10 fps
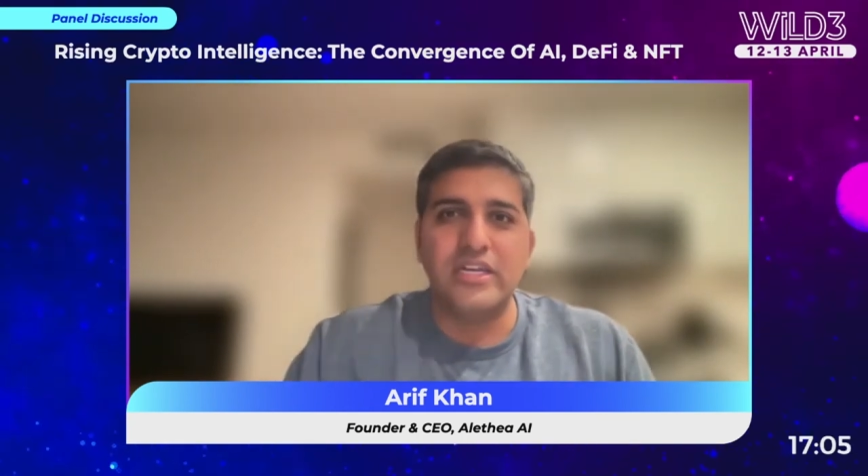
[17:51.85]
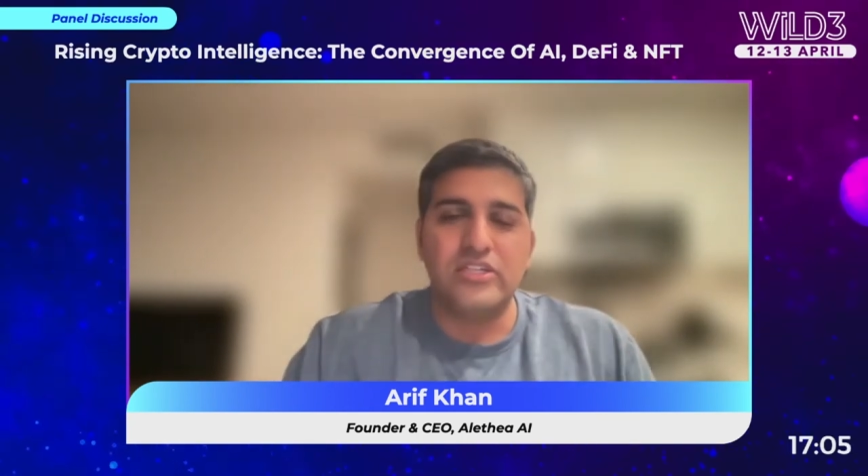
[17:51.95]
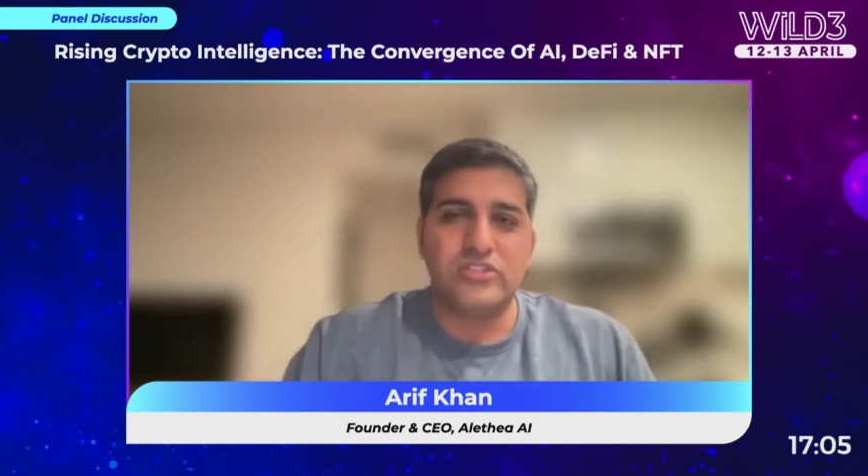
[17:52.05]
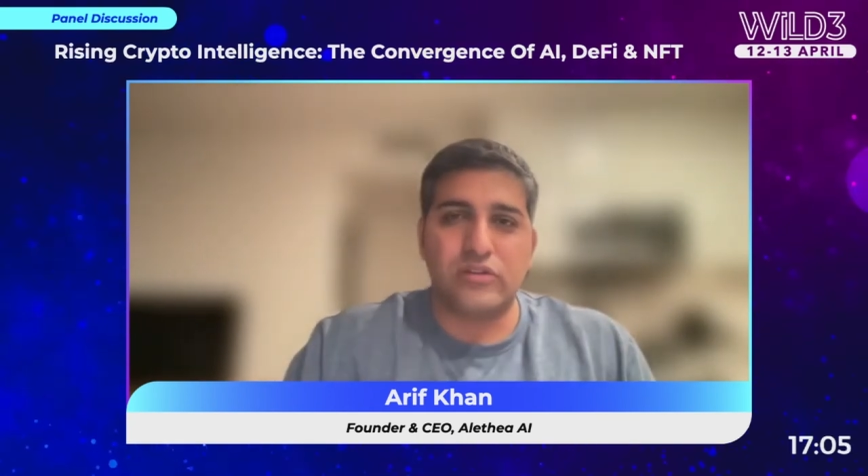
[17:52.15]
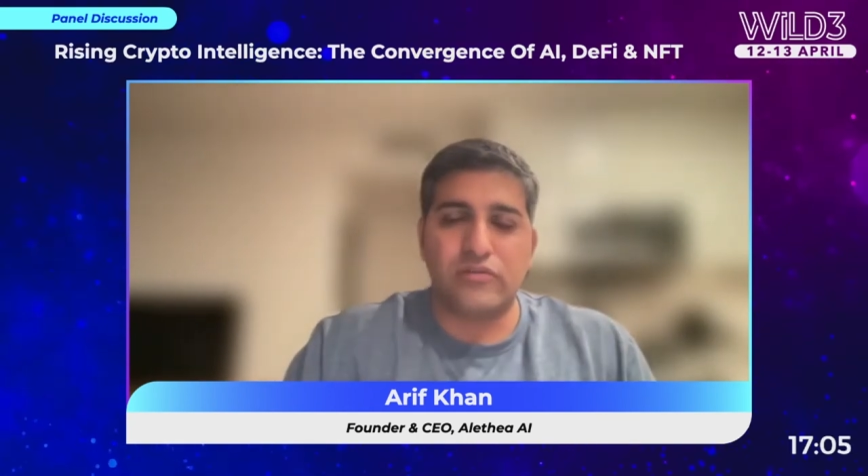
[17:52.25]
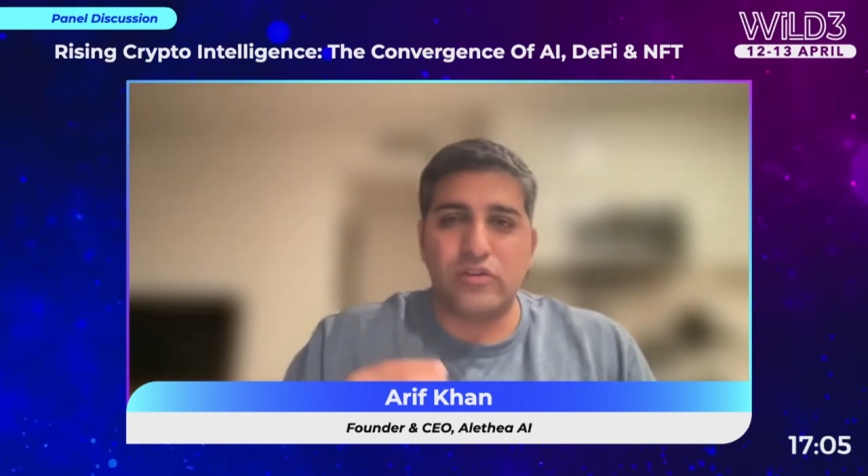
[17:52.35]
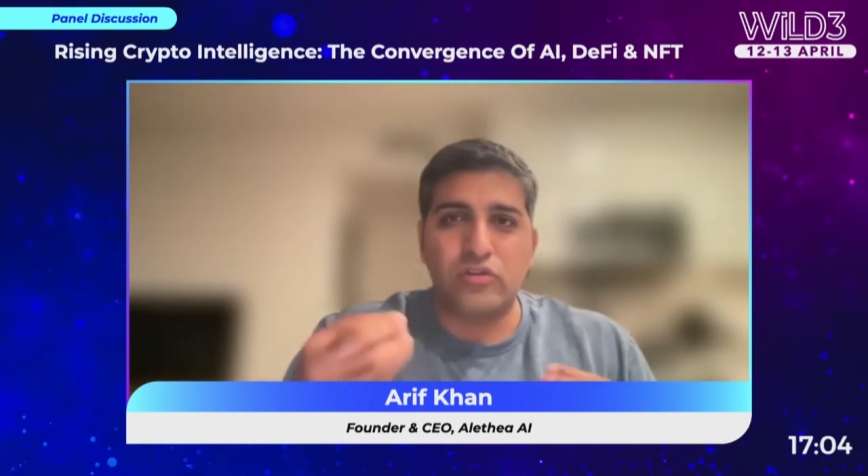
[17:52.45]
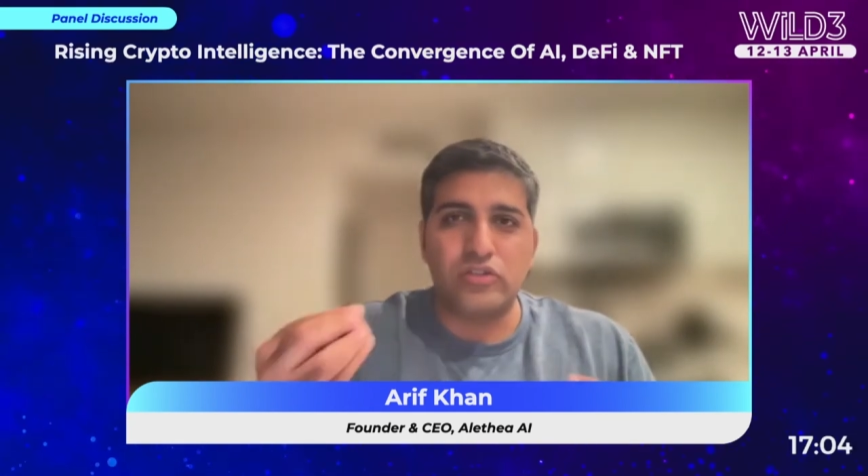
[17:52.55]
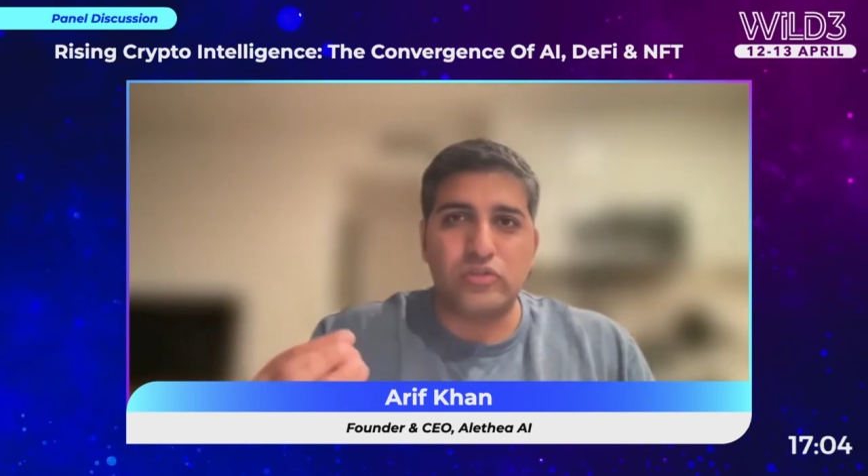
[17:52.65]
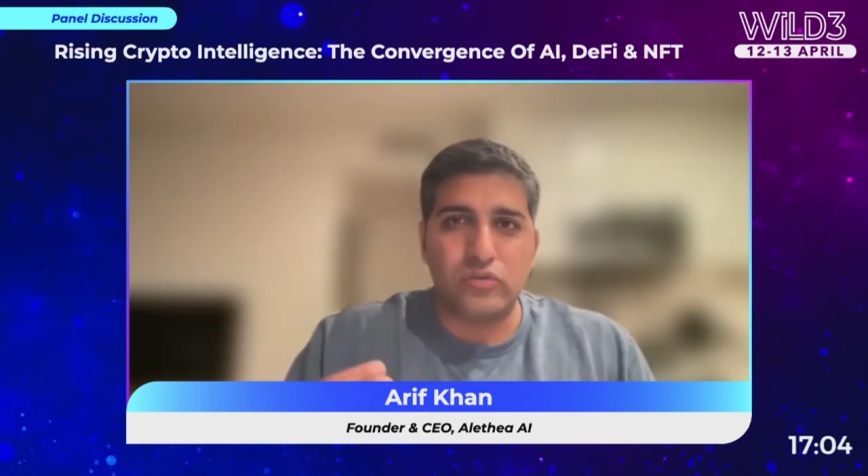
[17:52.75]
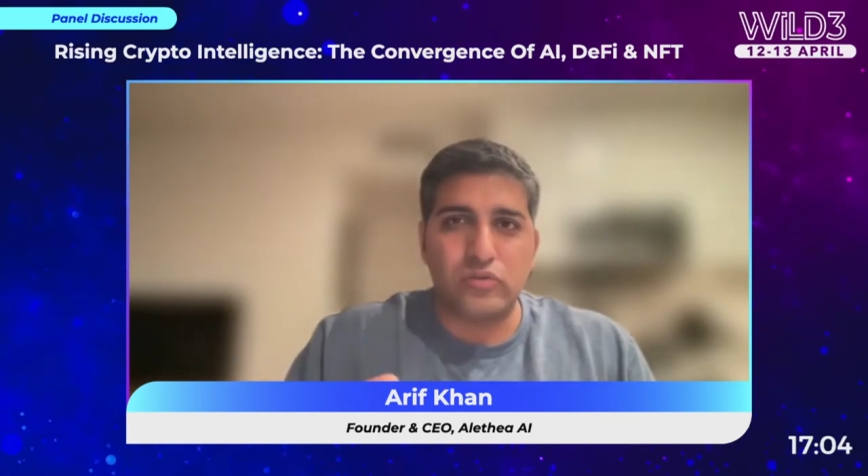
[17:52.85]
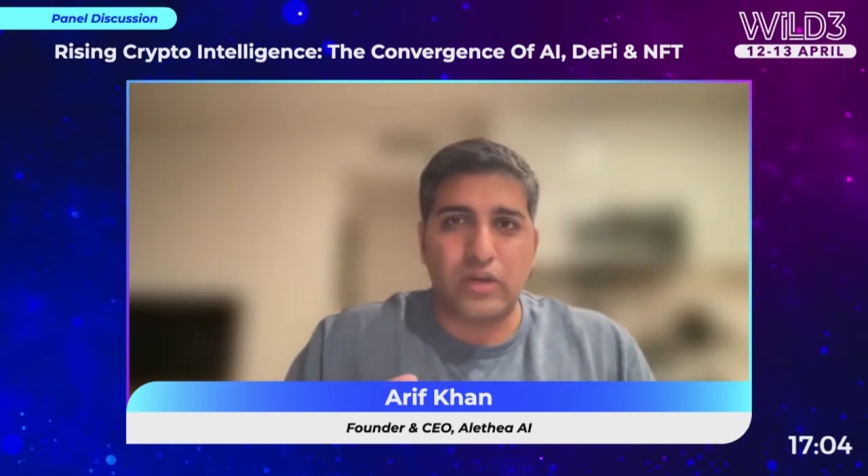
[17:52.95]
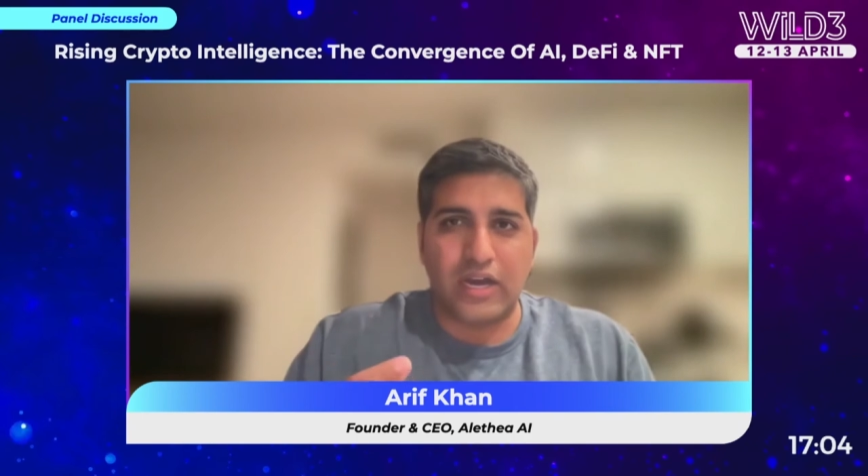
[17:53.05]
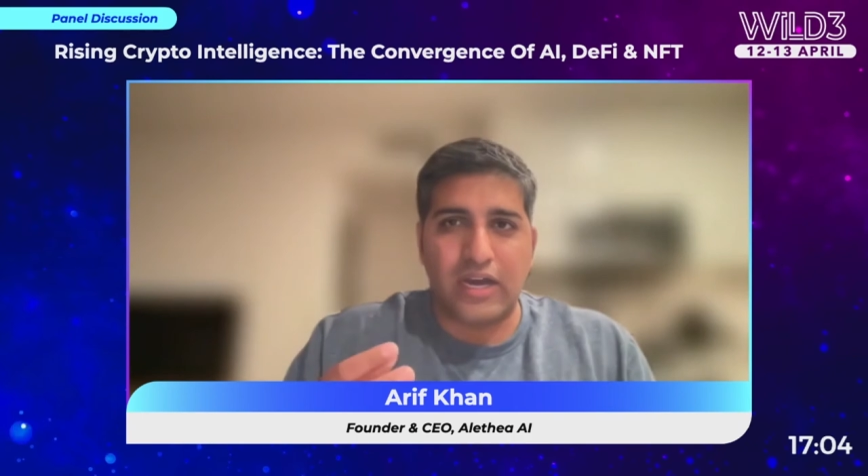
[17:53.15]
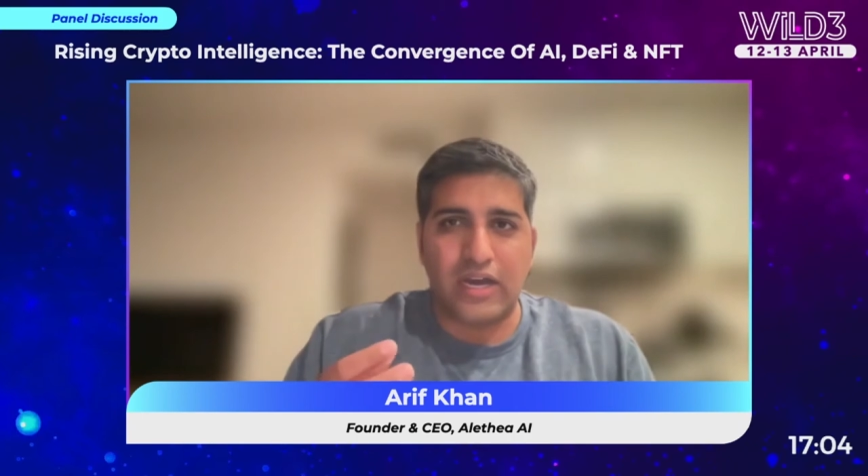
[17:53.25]
So if you go to
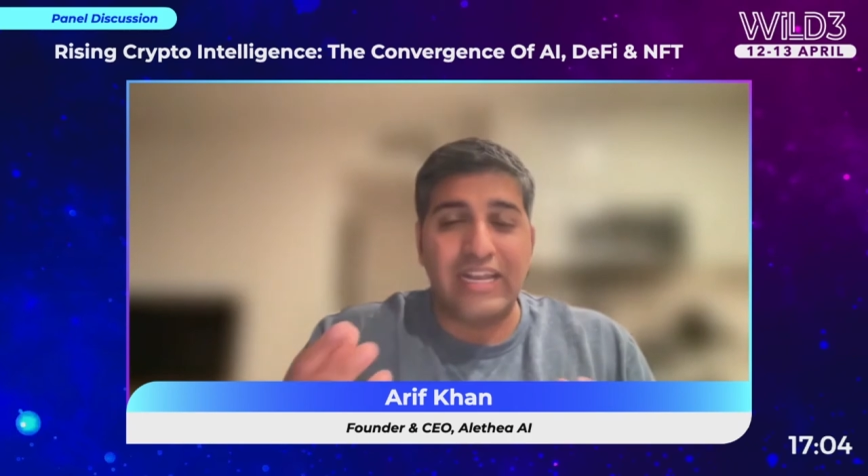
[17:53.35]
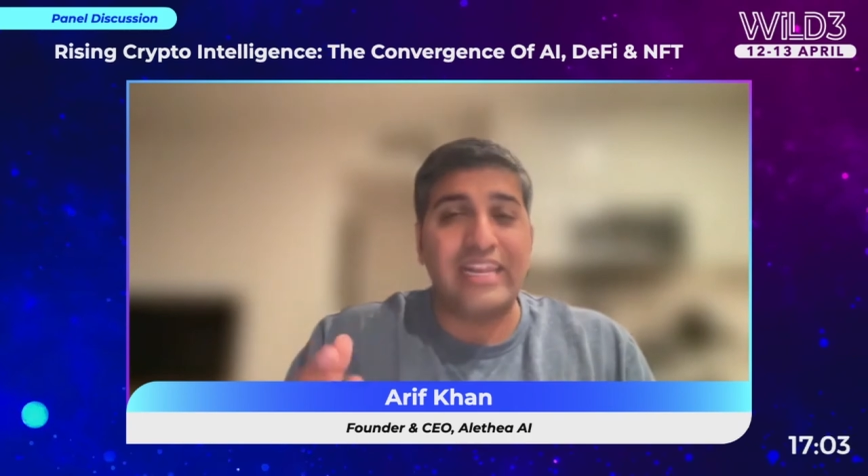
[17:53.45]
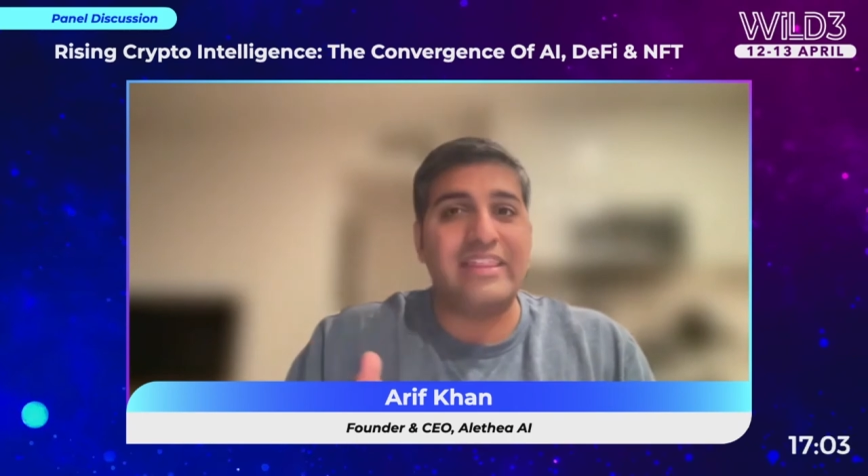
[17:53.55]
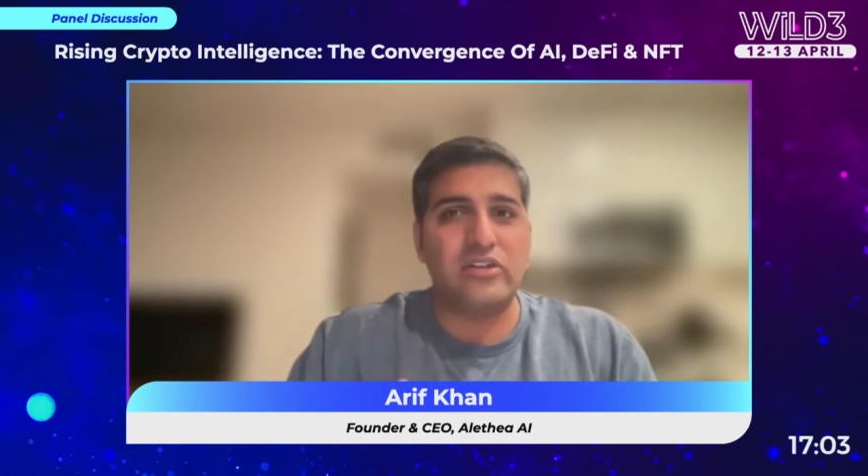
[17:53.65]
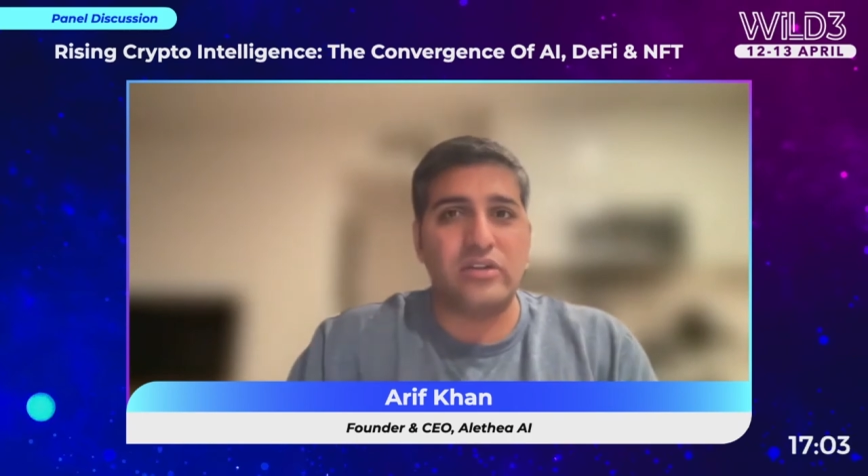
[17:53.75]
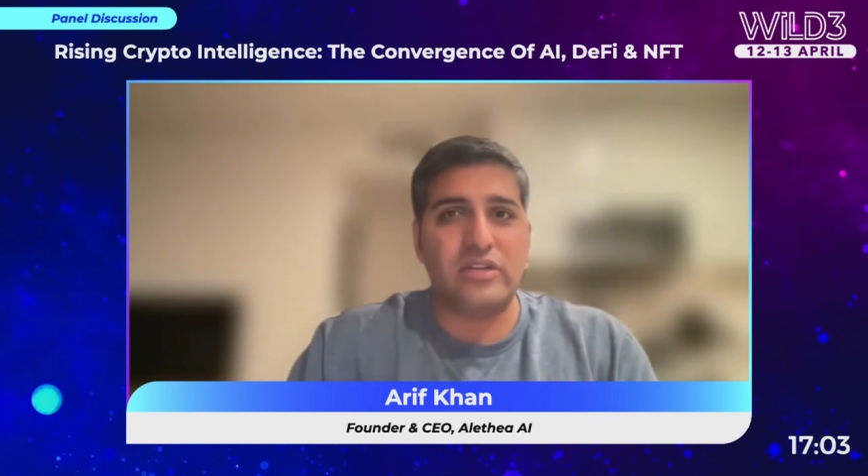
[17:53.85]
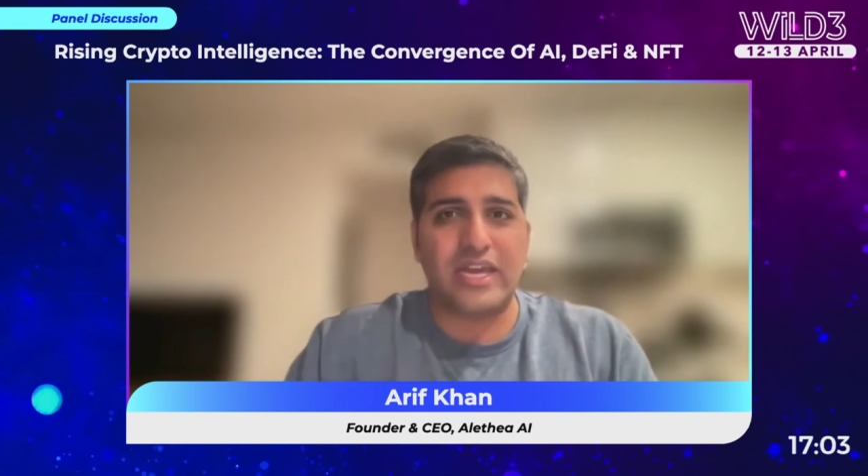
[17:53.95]
alethea.ai,